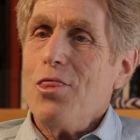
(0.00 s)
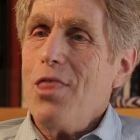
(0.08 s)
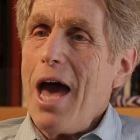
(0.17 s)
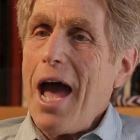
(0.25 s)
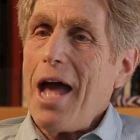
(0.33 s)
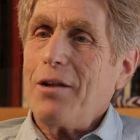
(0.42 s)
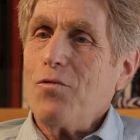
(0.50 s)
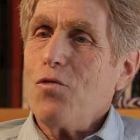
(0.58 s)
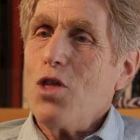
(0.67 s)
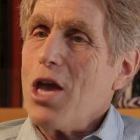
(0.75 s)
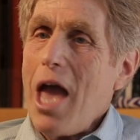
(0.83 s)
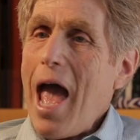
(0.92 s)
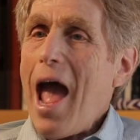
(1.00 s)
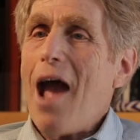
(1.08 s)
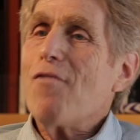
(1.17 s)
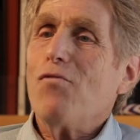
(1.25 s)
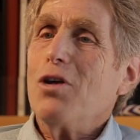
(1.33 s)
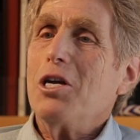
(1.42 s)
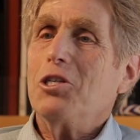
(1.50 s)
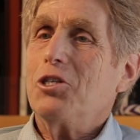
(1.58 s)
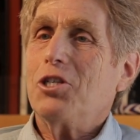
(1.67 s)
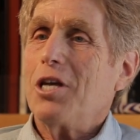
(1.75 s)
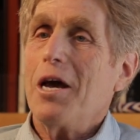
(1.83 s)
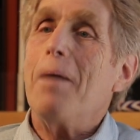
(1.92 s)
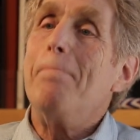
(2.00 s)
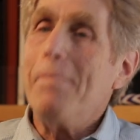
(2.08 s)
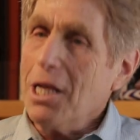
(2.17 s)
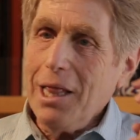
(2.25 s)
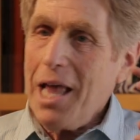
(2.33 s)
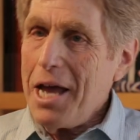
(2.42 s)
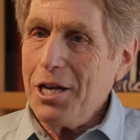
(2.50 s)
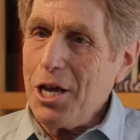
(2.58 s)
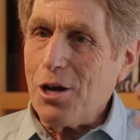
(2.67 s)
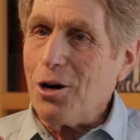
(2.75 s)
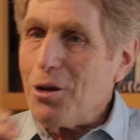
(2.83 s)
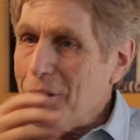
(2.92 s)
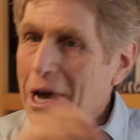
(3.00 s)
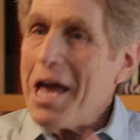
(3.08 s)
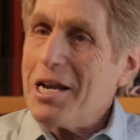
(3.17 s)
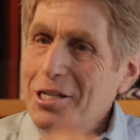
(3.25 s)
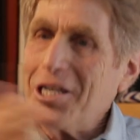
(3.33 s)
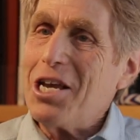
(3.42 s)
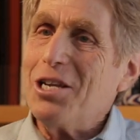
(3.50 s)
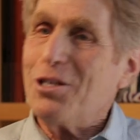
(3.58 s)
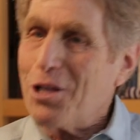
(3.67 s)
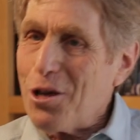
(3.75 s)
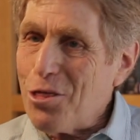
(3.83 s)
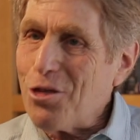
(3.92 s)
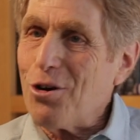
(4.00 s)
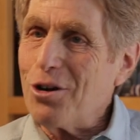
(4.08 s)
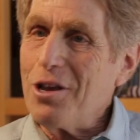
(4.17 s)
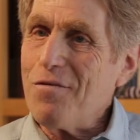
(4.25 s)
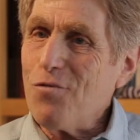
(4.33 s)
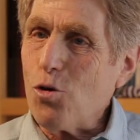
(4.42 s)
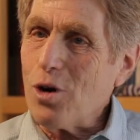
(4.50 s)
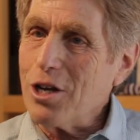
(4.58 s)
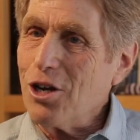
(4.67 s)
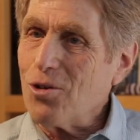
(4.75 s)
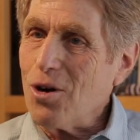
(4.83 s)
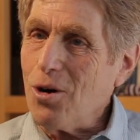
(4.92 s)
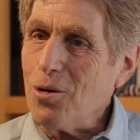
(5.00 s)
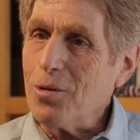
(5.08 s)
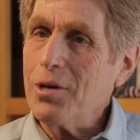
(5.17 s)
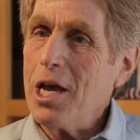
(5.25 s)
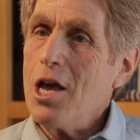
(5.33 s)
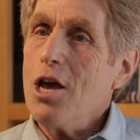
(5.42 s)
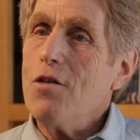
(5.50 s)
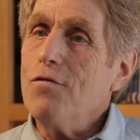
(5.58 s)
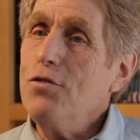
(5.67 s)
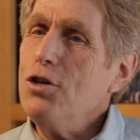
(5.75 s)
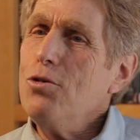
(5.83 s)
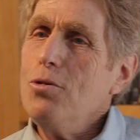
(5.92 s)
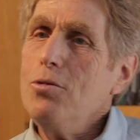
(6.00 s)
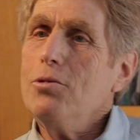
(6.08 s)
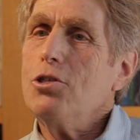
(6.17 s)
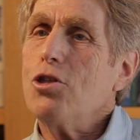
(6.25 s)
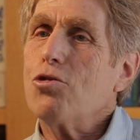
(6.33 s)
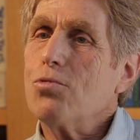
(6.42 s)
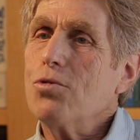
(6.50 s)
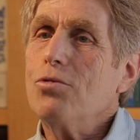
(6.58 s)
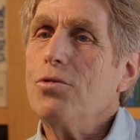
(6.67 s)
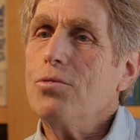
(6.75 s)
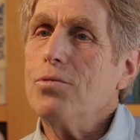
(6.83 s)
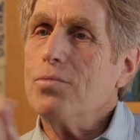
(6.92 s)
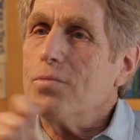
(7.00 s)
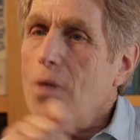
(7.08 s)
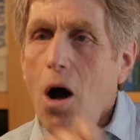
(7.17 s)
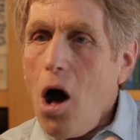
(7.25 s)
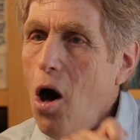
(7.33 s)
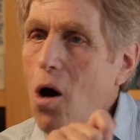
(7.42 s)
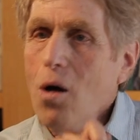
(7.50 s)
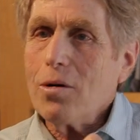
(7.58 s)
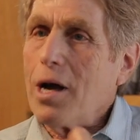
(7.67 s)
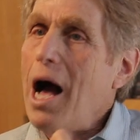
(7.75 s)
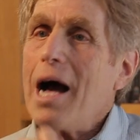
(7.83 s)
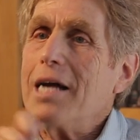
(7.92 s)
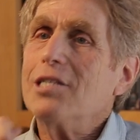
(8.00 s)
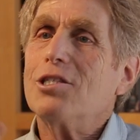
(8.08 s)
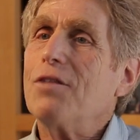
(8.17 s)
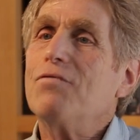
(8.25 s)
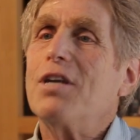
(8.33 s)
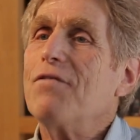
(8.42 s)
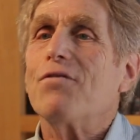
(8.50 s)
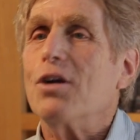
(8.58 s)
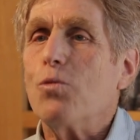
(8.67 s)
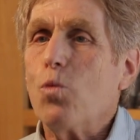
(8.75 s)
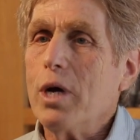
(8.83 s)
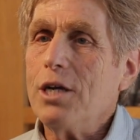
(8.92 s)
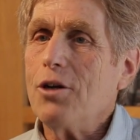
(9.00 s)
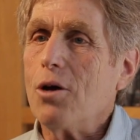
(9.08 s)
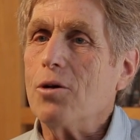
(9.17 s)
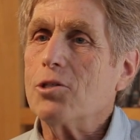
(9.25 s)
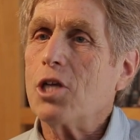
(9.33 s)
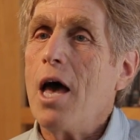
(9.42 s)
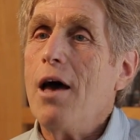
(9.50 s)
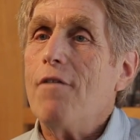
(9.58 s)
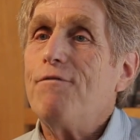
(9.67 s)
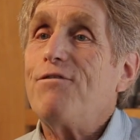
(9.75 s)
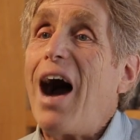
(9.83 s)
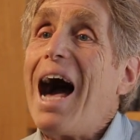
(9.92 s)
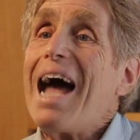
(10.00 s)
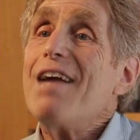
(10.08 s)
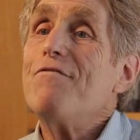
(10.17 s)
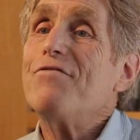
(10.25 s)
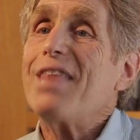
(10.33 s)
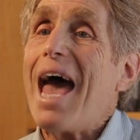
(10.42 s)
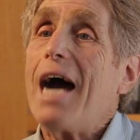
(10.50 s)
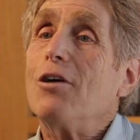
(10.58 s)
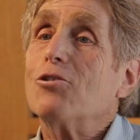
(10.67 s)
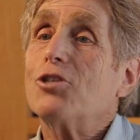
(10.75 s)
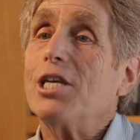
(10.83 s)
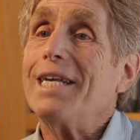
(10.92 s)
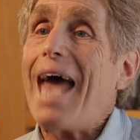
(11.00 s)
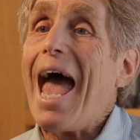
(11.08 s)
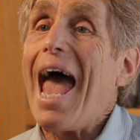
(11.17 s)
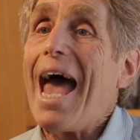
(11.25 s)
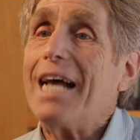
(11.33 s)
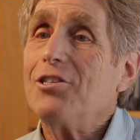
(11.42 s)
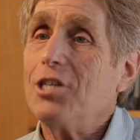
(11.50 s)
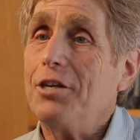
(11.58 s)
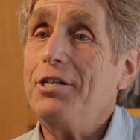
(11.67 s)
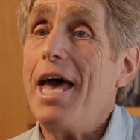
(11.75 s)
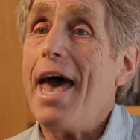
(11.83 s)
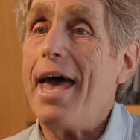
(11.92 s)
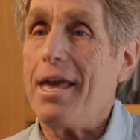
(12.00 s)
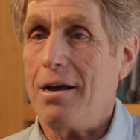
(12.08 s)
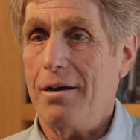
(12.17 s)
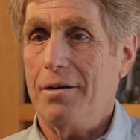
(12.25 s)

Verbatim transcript: that the average millennial, 18 to 34 year old, views through all kinds of different windows 5,000 ads a day.